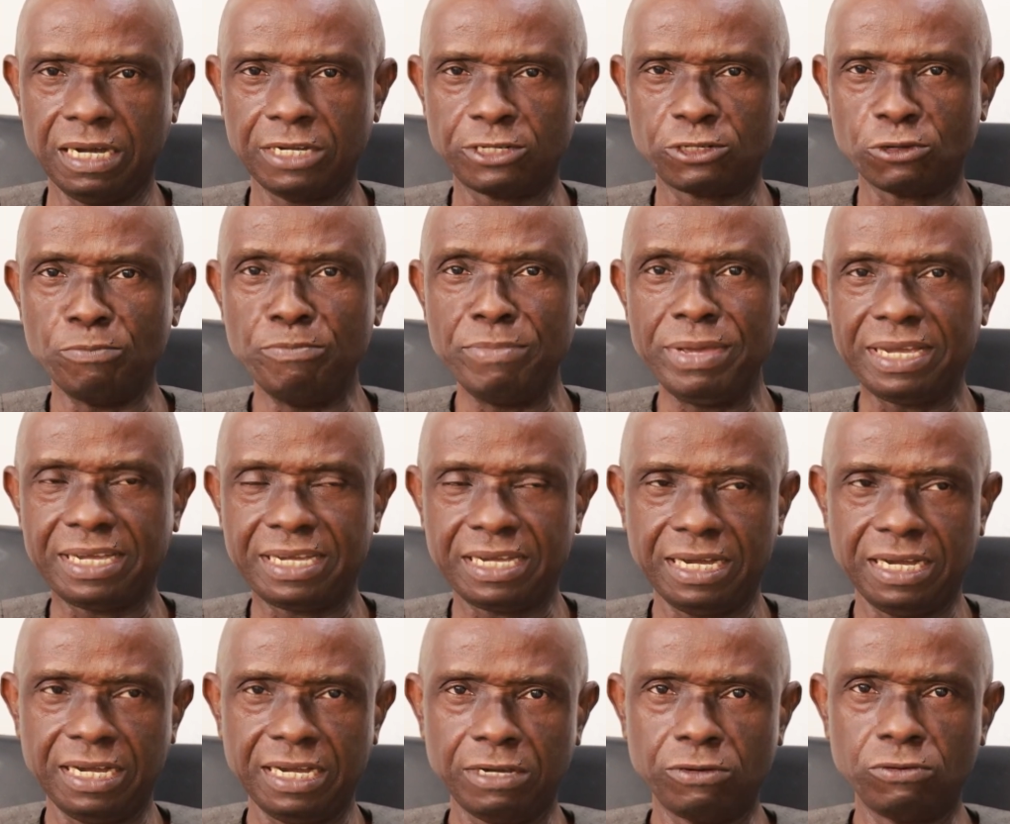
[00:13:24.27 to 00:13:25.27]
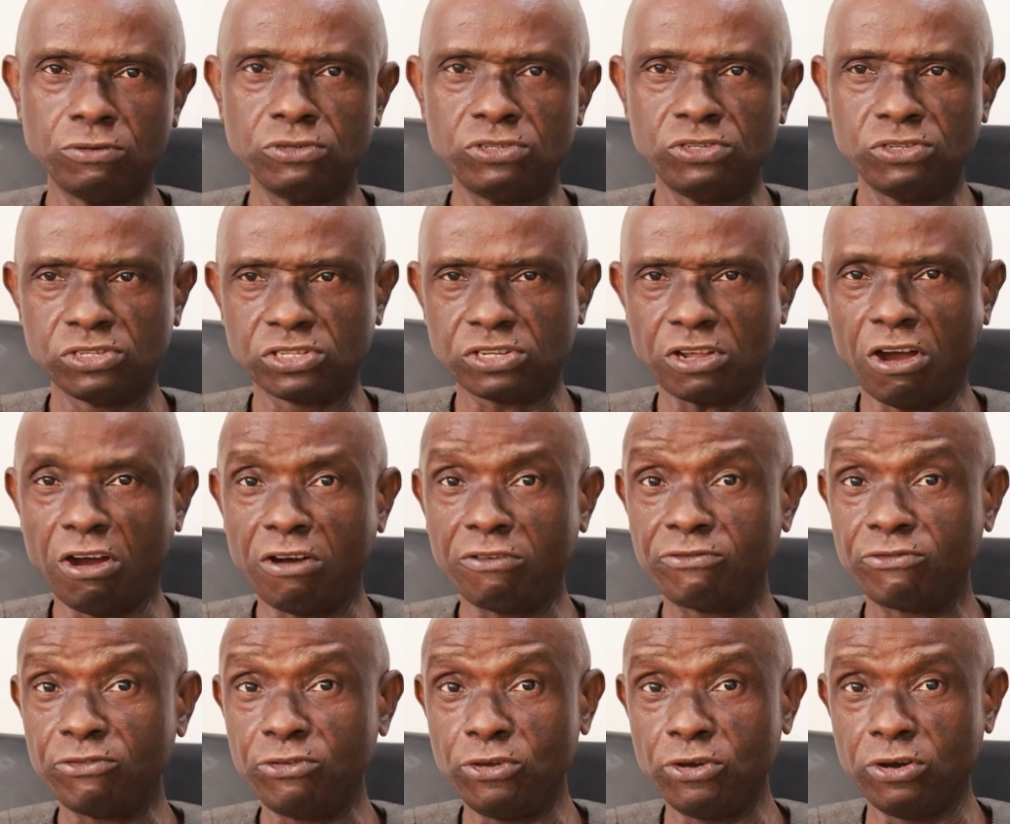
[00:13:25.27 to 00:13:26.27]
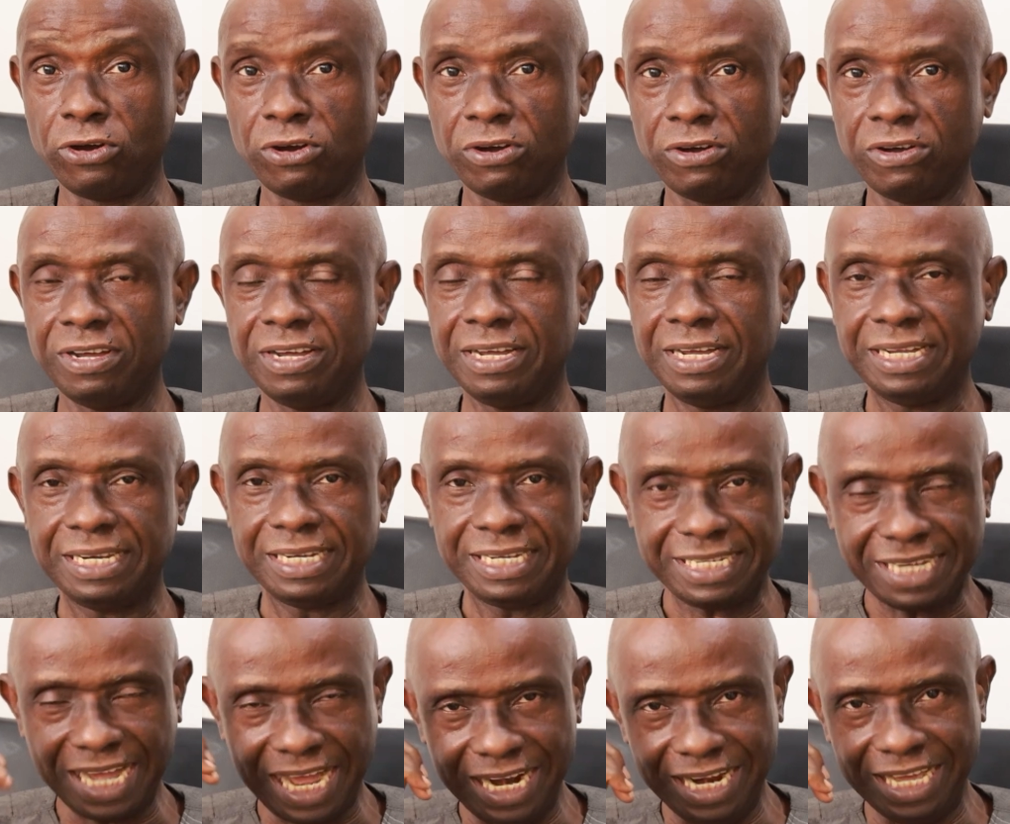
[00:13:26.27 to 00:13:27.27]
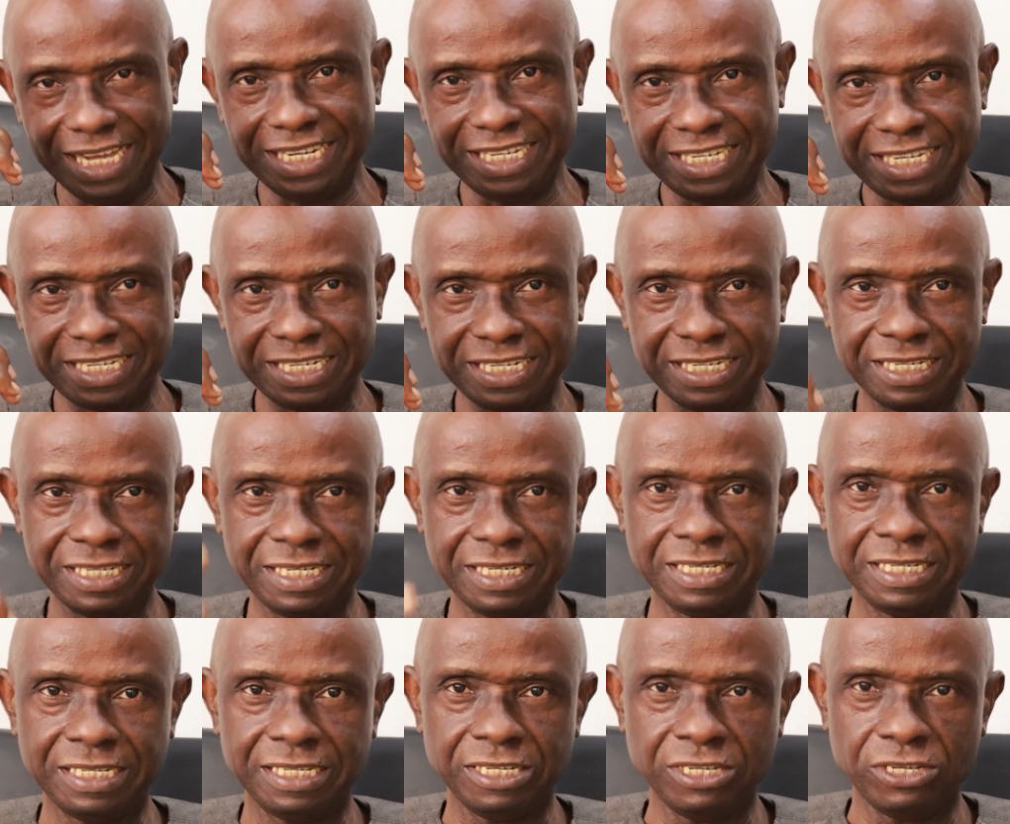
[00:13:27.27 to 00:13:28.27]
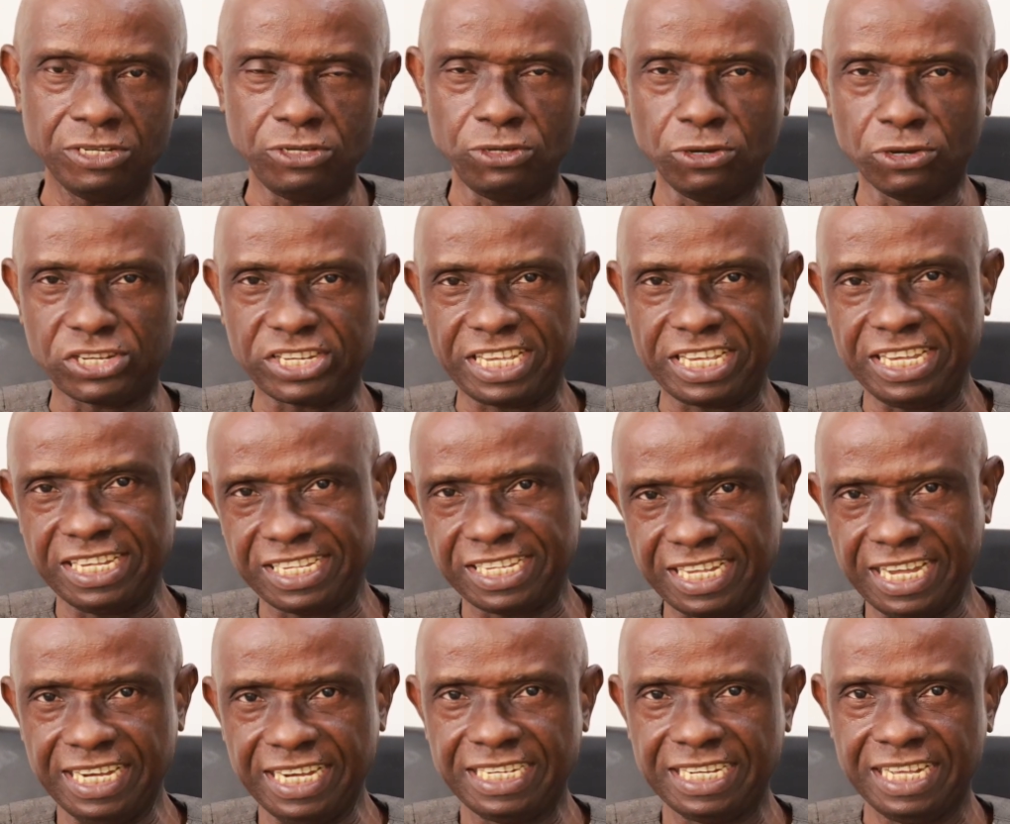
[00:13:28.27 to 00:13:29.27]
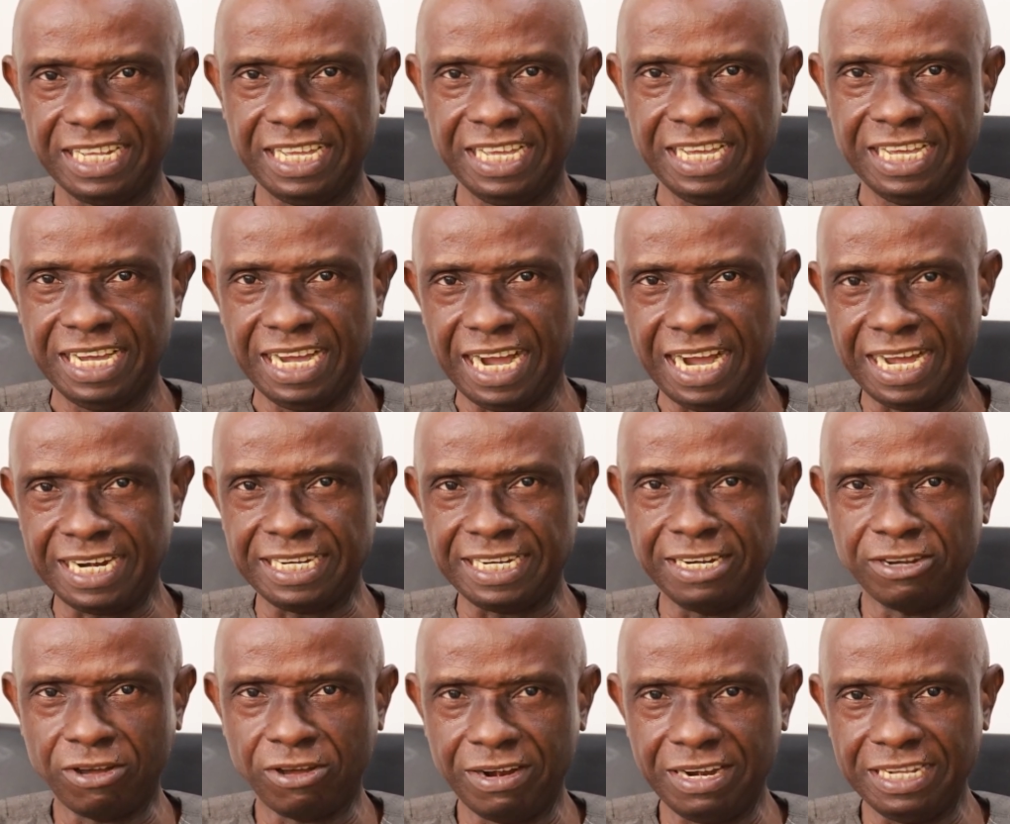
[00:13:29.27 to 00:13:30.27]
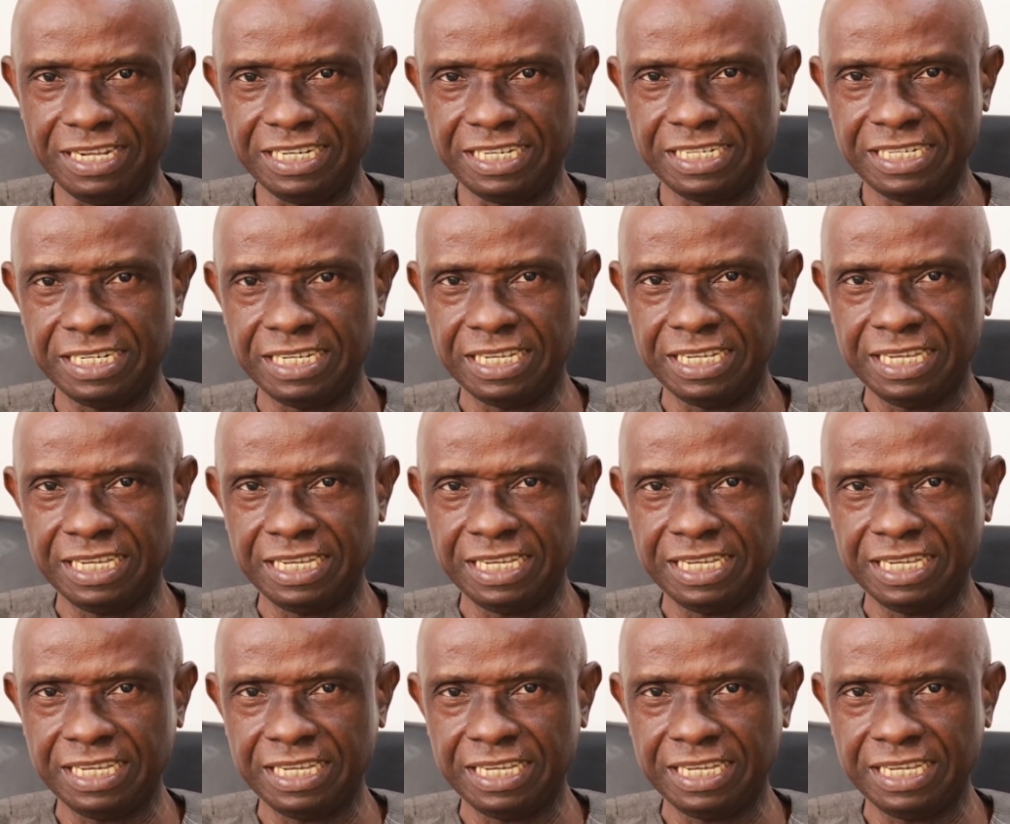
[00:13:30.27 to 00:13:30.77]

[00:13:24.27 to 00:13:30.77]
to make good use of your talent, your skill set, and the knowledge,